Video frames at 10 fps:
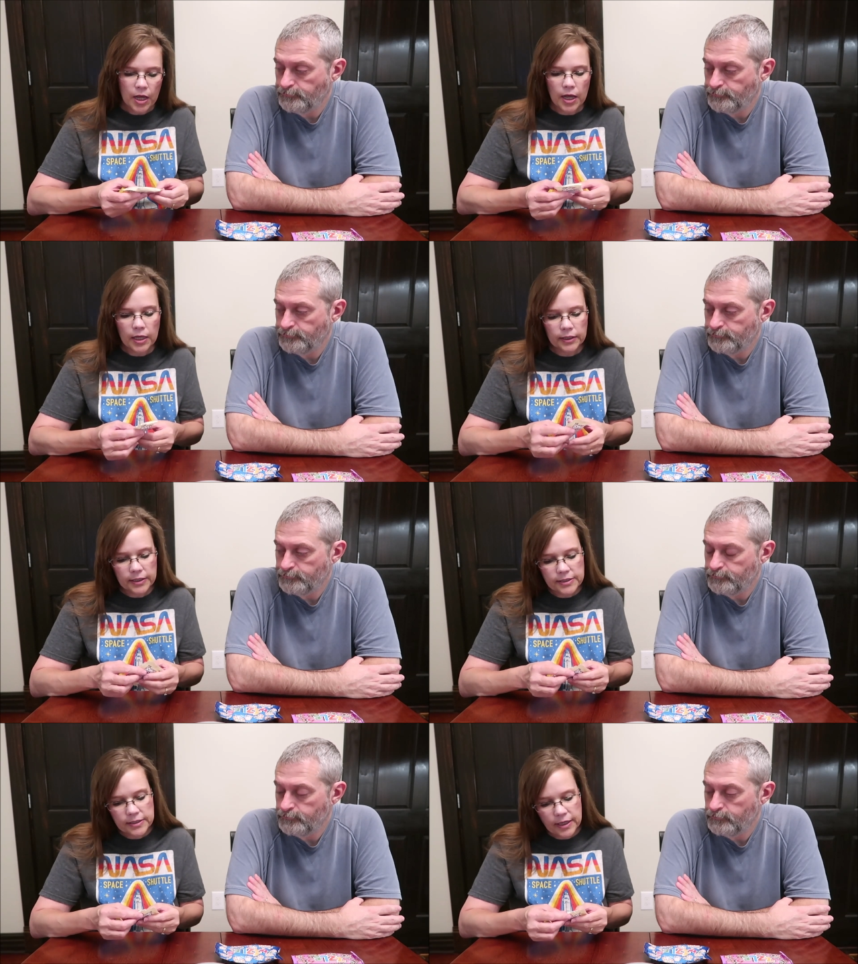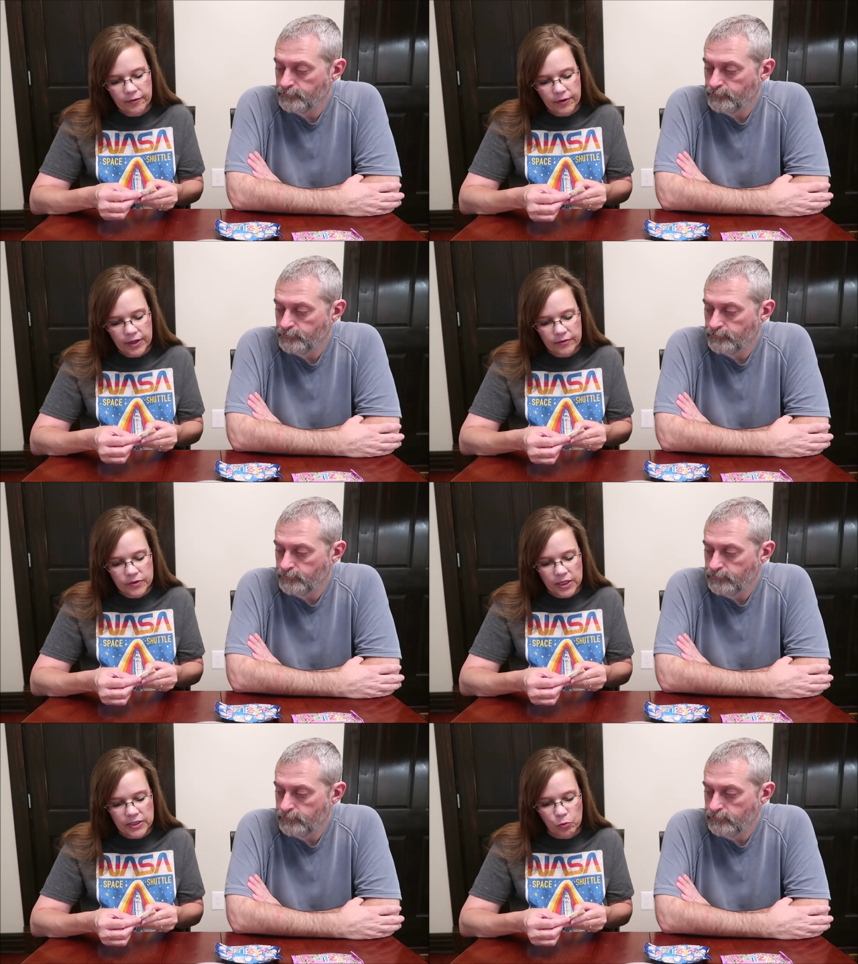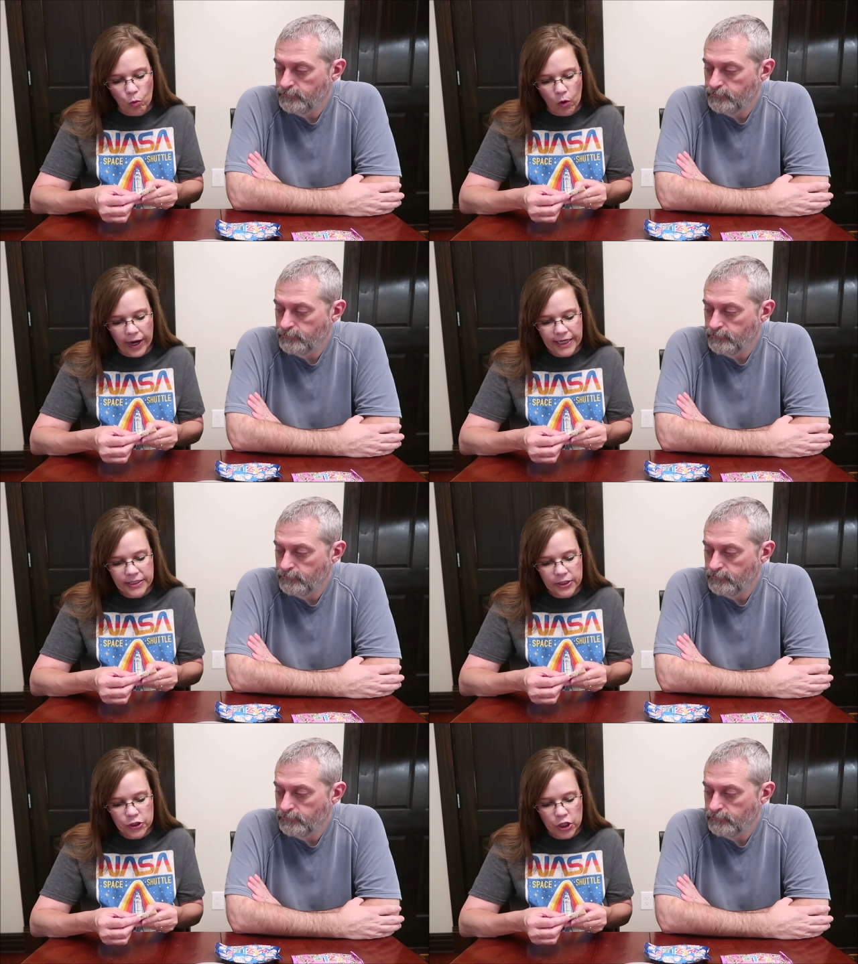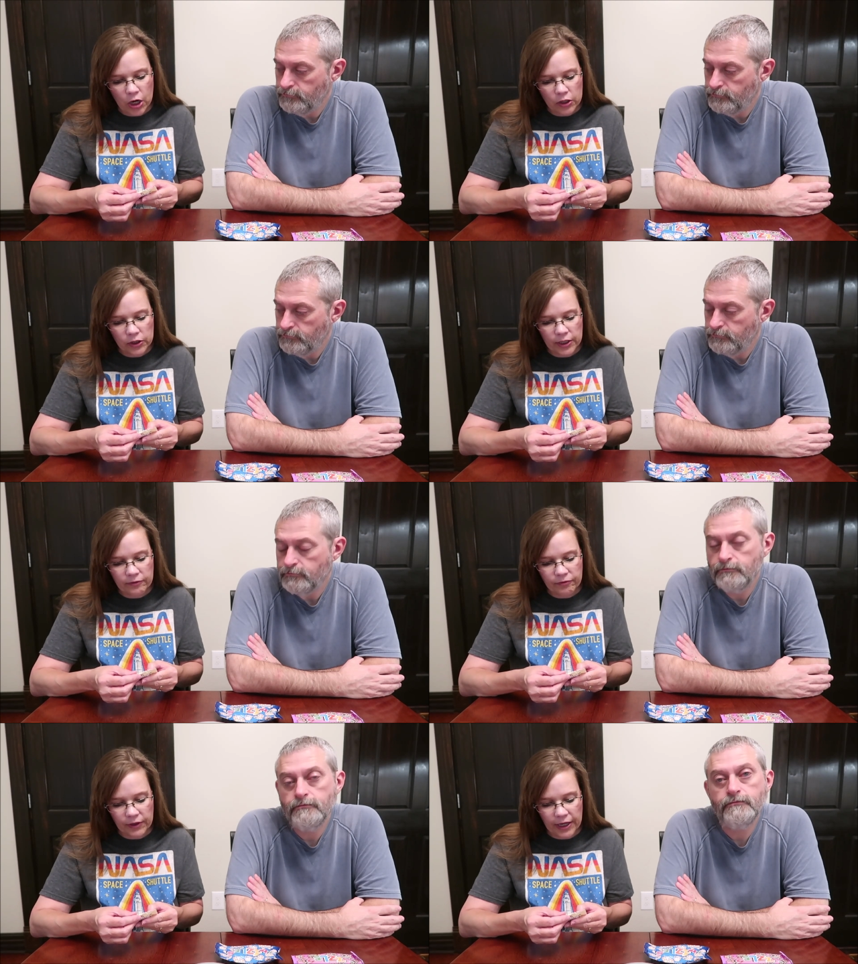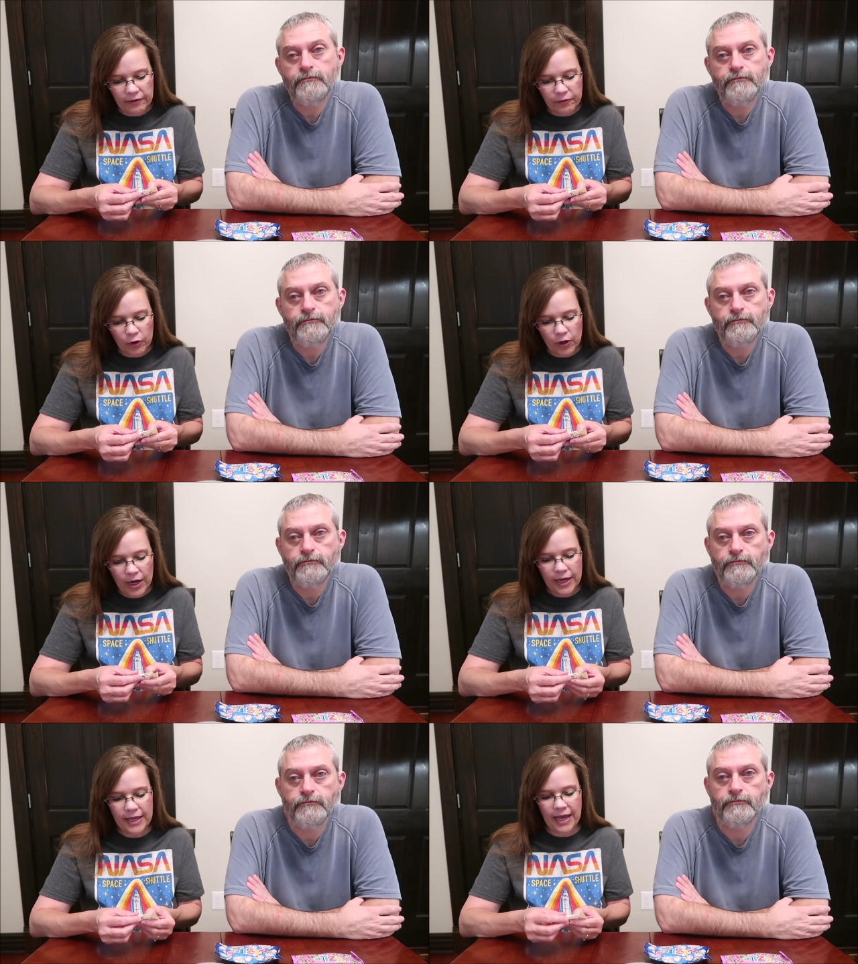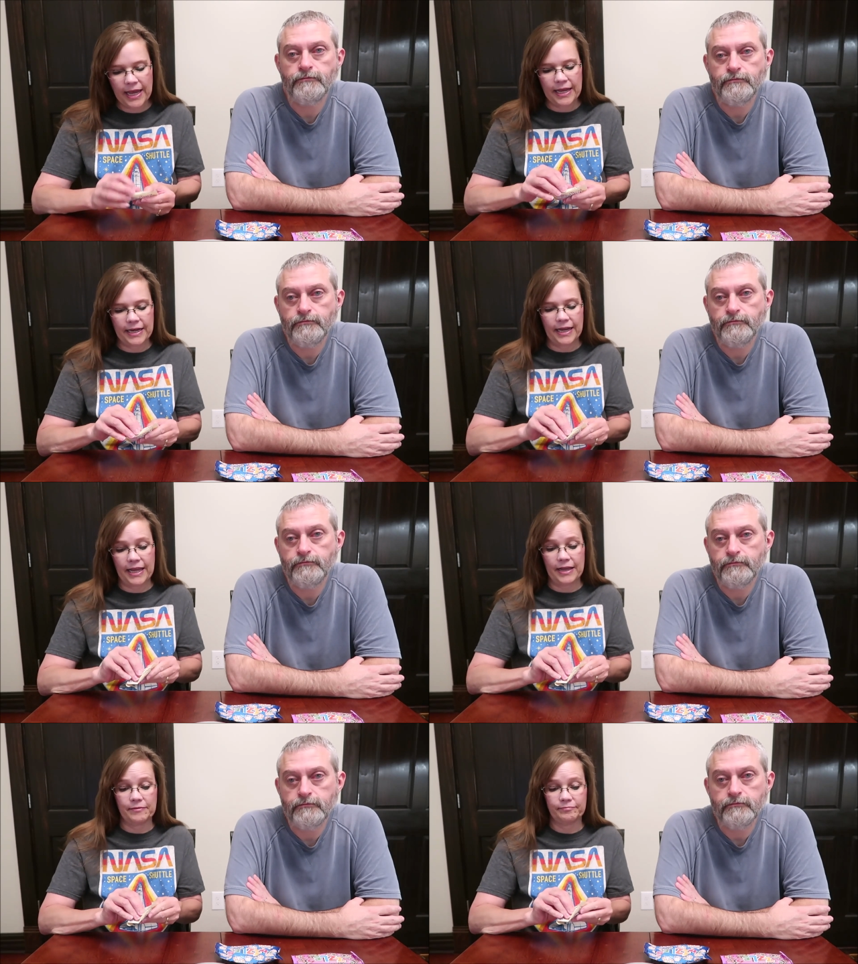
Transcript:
Speaker 1: Uh, let's see if it gives, it's white chocolate flavor candy.